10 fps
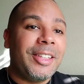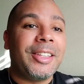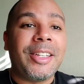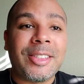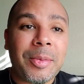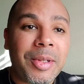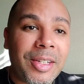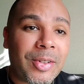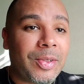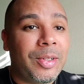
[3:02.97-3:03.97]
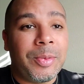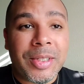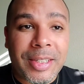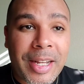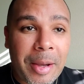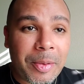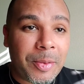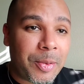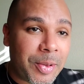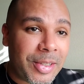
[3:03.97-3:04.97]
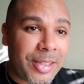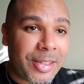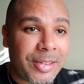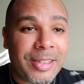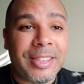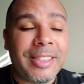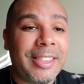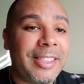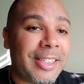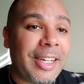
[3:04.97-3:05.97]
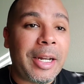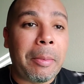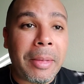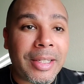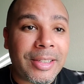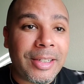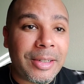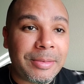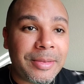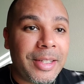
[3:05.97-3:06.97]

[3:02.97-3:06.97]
That's gonna be interesting. What's gonna happen with resale? Because these things are kind of messed up.